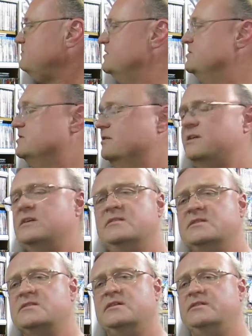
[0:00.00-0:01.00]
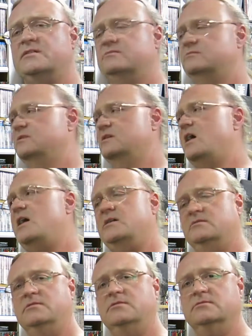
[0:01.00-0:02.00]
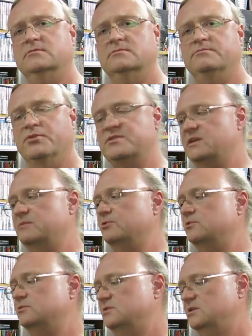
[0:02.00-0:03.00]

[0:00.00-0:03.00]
You don't get this kind of art on books anymore.